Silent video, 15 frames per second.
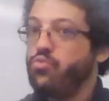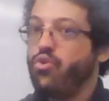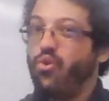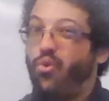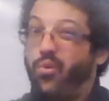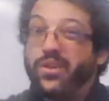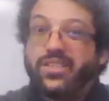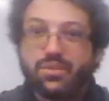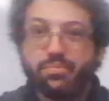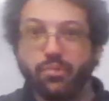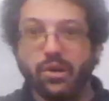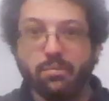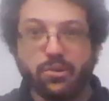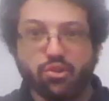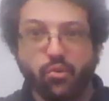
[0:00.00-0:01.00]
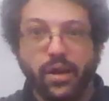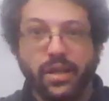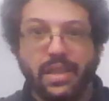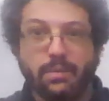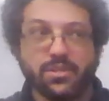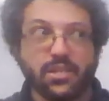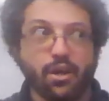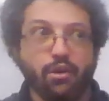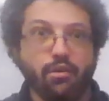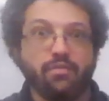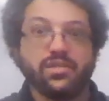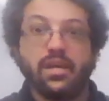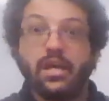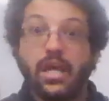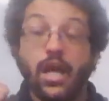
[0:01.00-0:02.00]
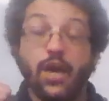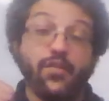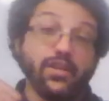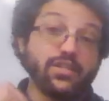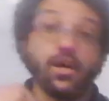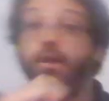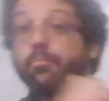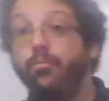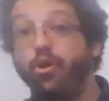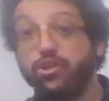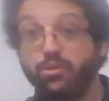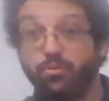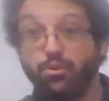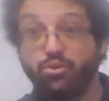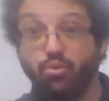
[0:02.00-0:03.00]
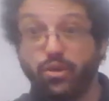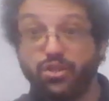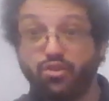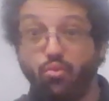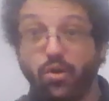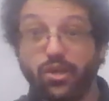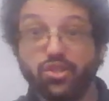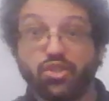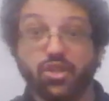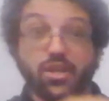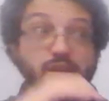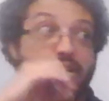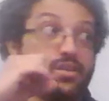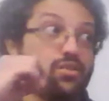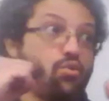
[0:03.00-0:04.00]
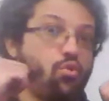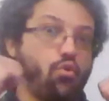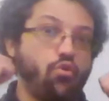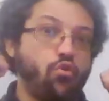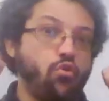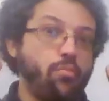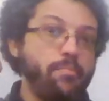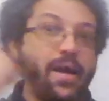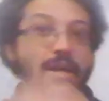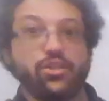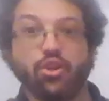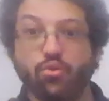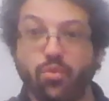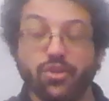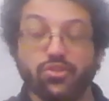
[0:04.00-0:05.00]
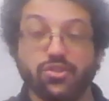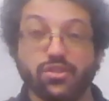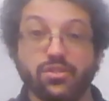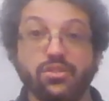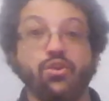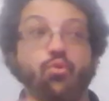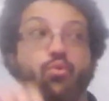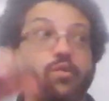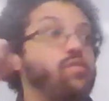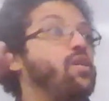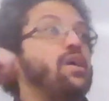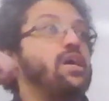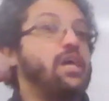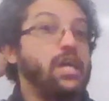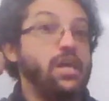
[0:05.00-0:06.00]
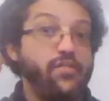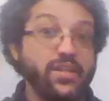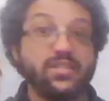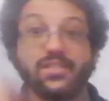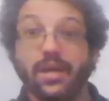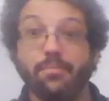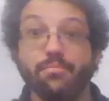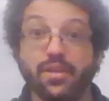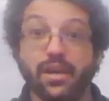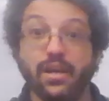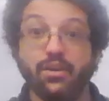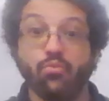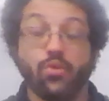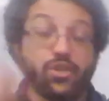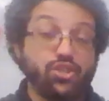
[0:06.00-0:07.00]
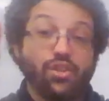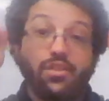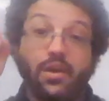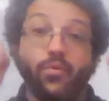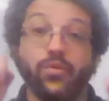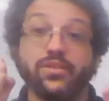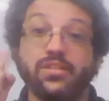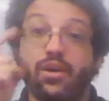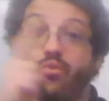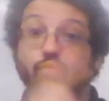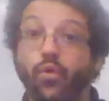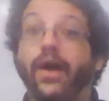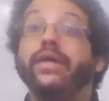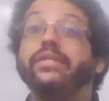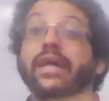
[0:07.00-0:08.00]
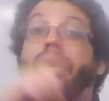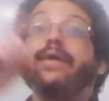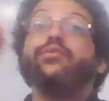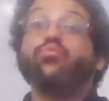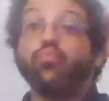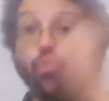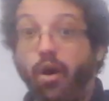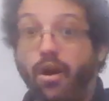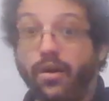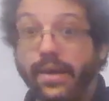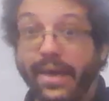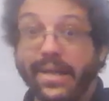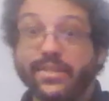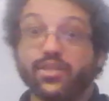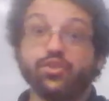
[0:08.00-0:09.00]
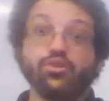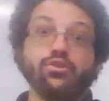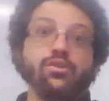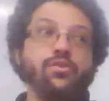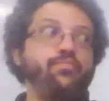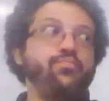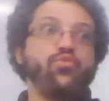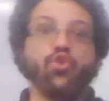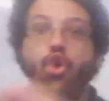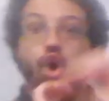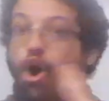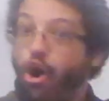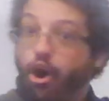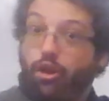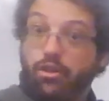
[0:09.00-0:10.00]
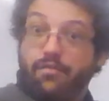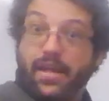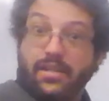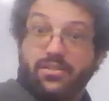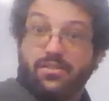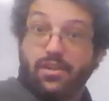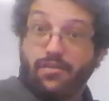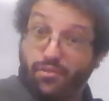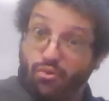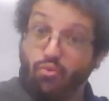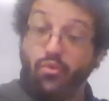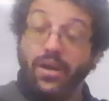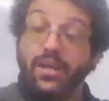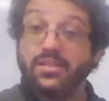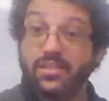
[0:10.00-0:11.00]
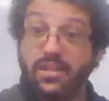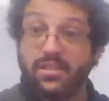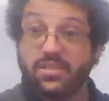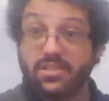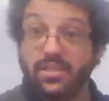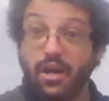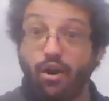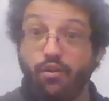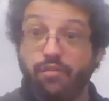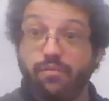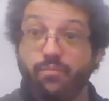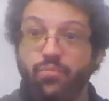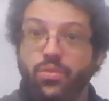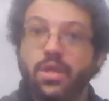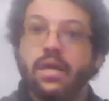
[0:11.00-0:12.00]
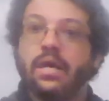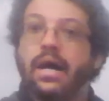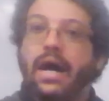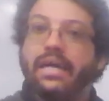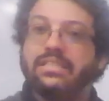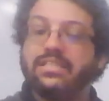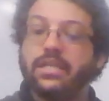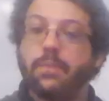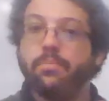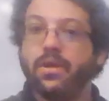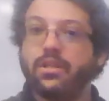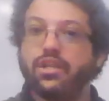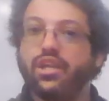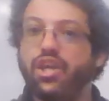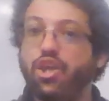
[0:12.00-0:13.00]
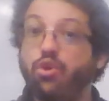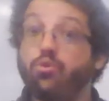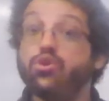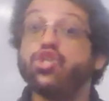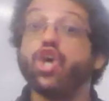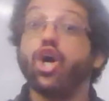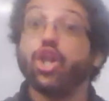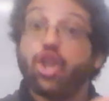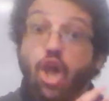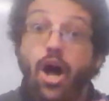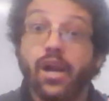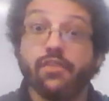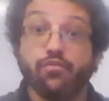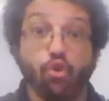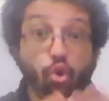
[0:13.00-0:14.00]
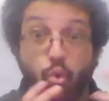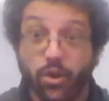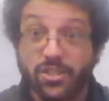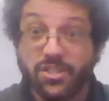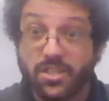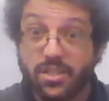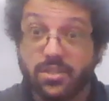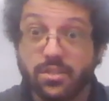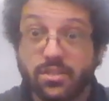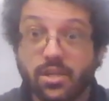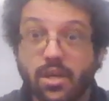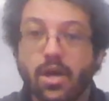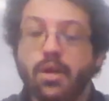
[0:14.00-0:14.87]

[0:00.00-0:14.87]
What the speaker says: Quizzes pretty much grade themselves. If it's a multiple choice question or matching questions, or if it's something in which there is a right and wrong answer, all of that stuff grades itself. I typically use a lot of quizzes.